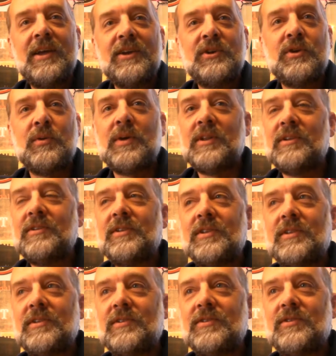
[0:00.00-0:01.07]
doing
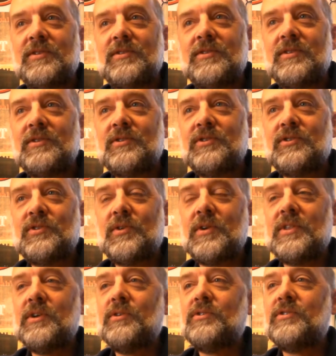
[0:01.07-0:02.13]
sort of
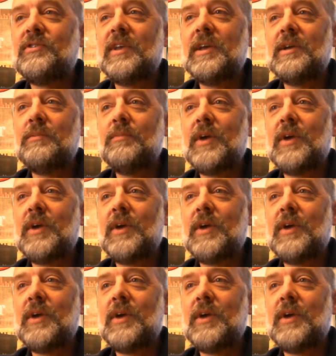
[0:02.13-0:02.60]
those same